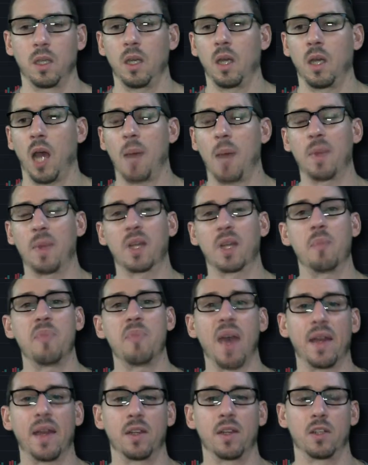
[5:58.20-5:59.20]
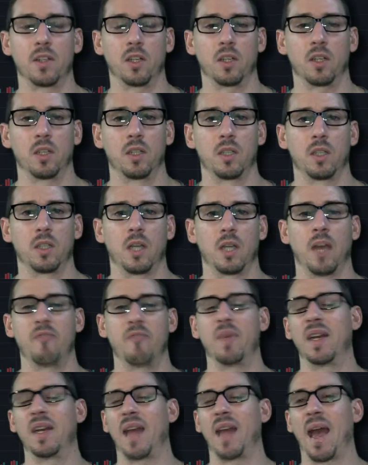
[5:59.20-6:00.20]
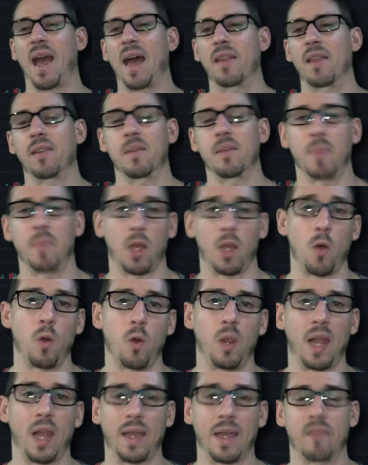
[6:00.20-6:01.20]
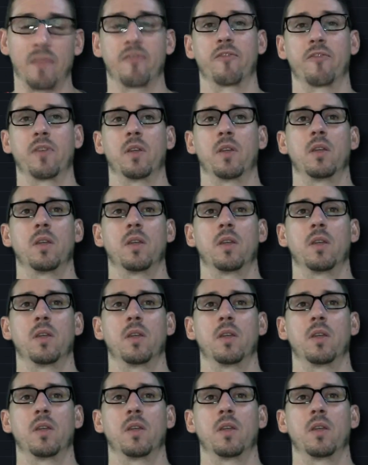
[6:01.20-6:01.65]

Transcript: I'm a competitor. I've been an athlete my whole life.